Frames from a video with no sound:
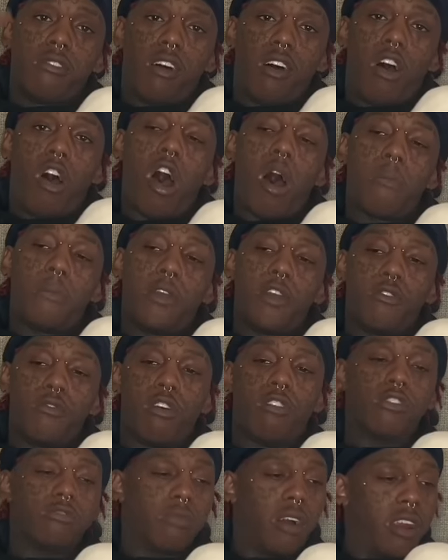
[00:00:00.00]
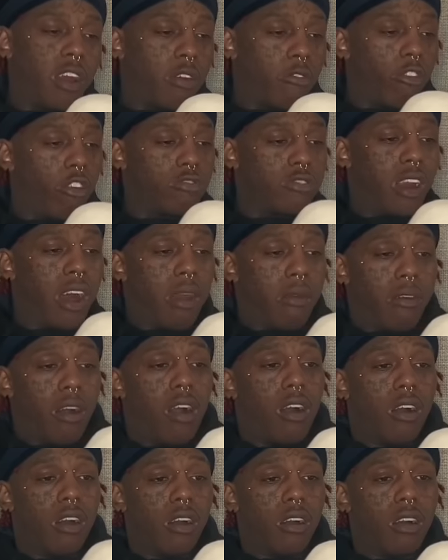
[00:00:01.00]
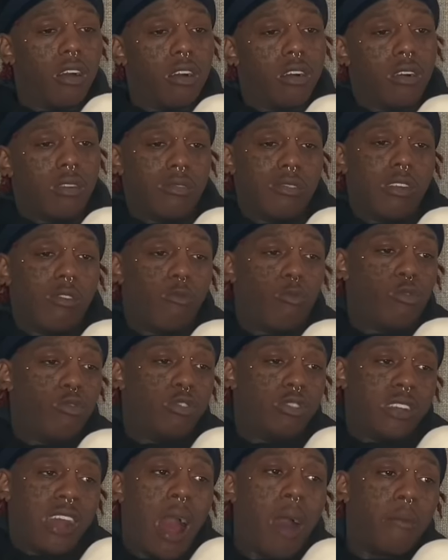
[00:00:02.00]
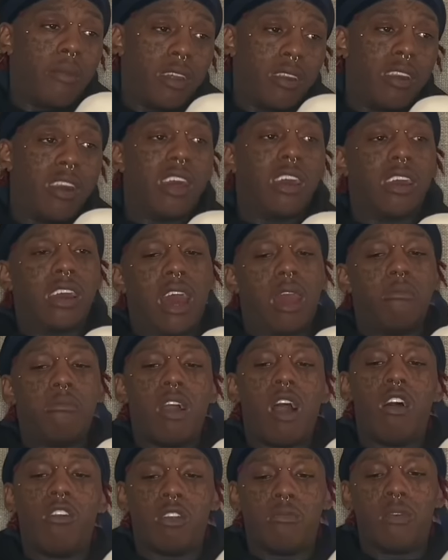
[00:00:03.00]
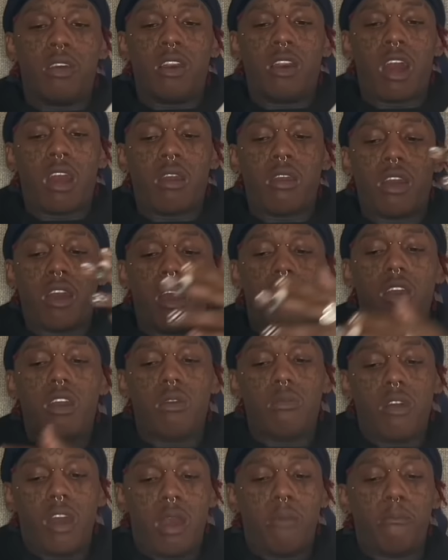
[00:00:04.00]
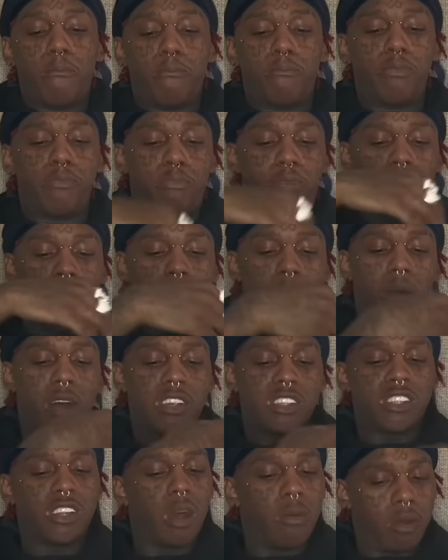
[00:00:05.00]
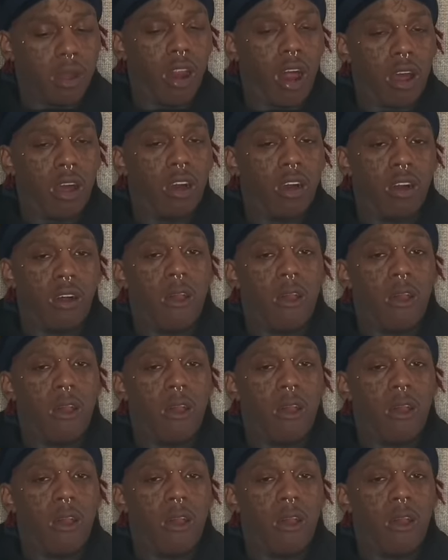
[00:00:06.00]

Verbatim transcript: R.P. Rose, my nigga Rose, like, huh? We was gambling, nigga gave me all the money, like, and put in my stomach like, huh,